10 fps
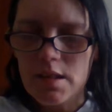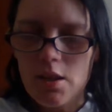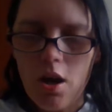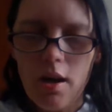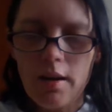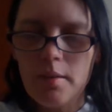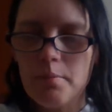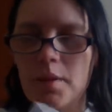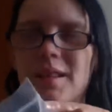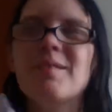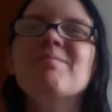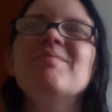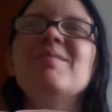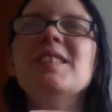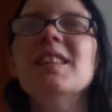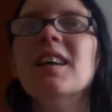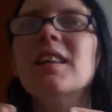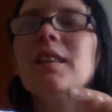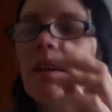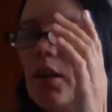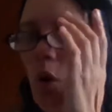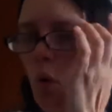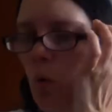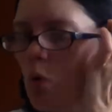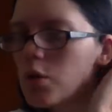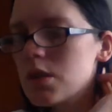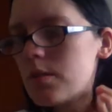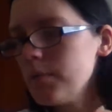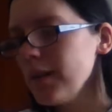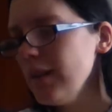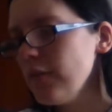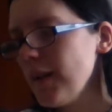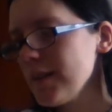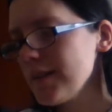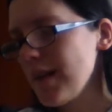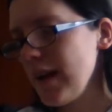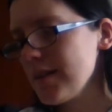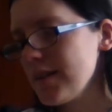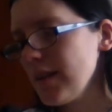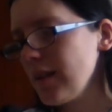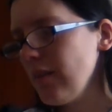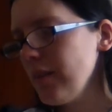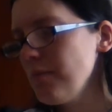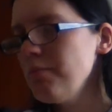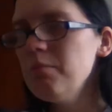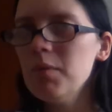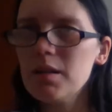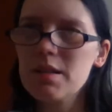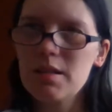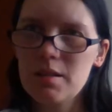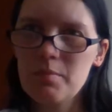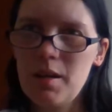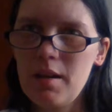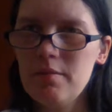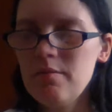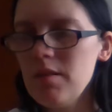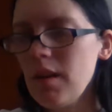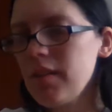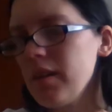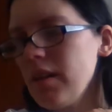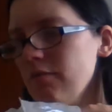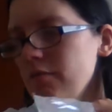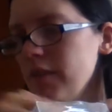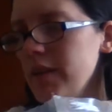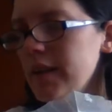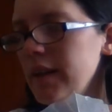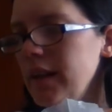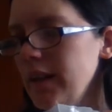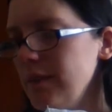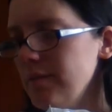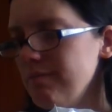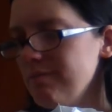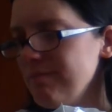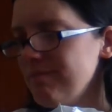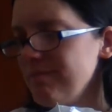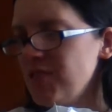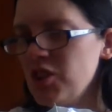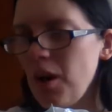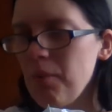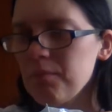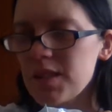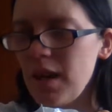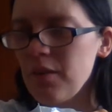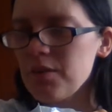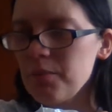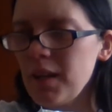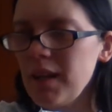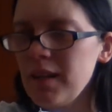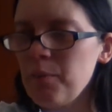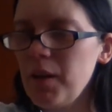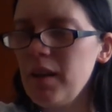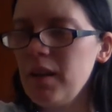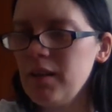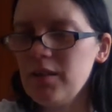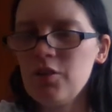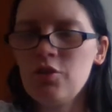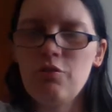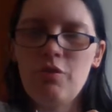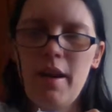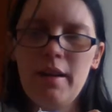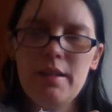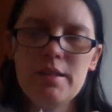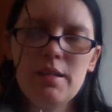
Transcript: time, nothing awesomely fantastic, I must admit. Nothing really jumps out at me as being great.